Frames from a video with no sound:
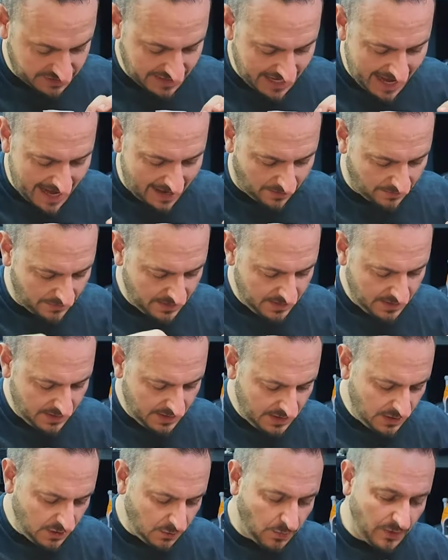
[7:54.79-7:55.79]
Now,
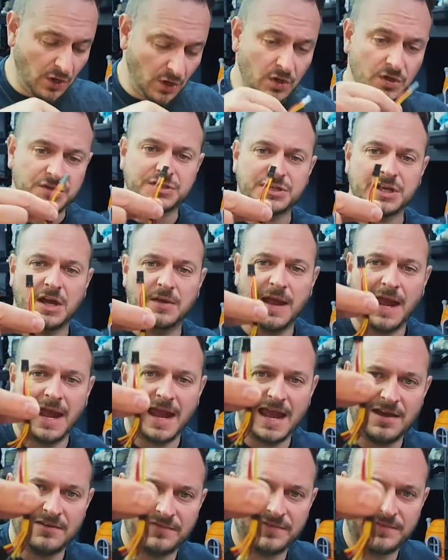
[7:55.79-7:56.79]
we also
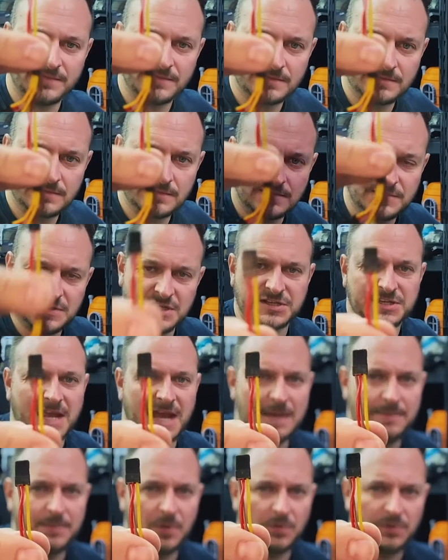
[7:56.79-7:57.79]
have this
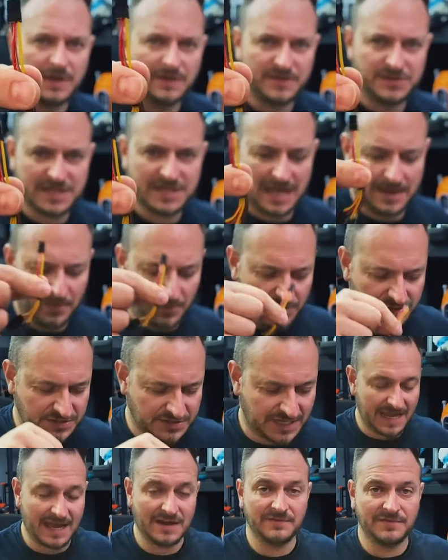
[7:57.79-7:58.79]
cable. Now, this cable is,
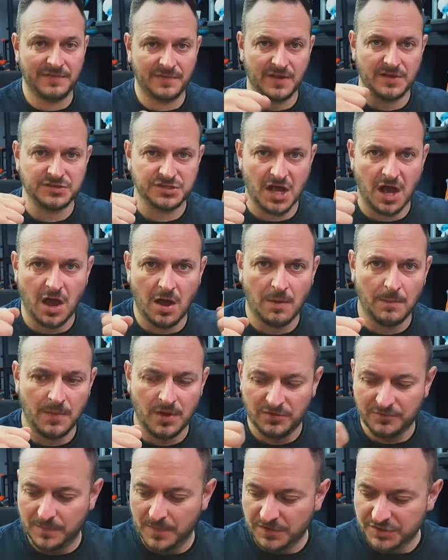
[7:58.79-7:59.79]
again, for those arm
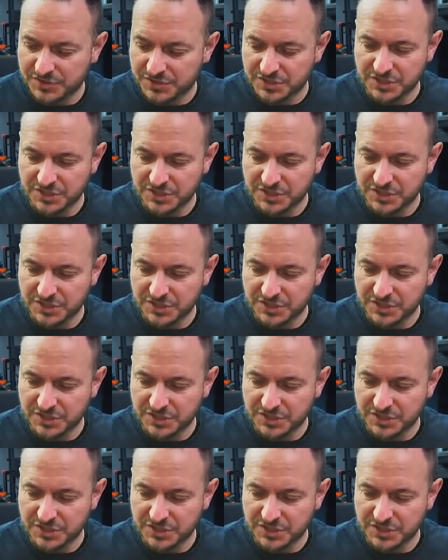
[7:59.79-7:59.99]
movements, so